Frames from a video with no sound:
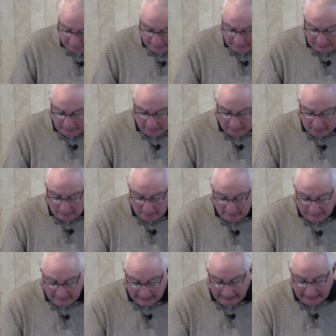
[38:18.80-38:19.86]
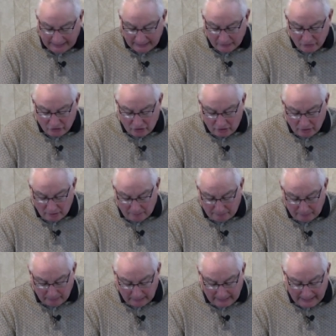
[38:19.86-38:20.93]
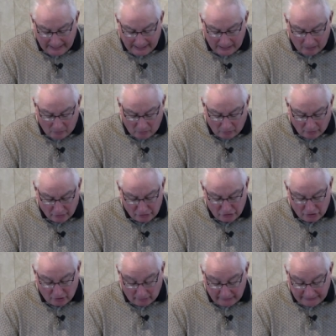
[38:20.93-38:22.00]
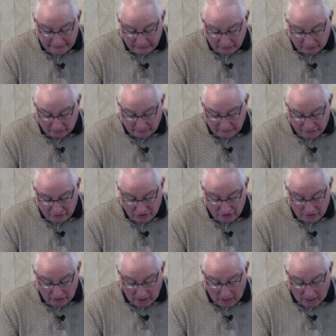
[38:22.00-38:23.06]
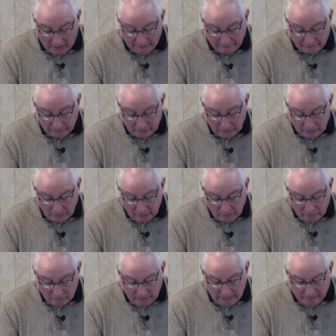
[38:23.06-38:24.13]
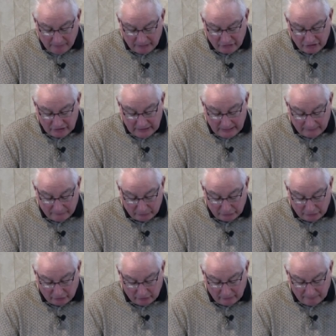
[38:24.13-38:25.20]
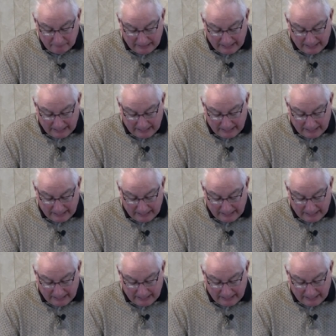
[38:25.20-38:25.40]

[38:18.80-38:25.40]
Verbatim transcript: Putting our hands to the plow or starting the Christian life, we must never turn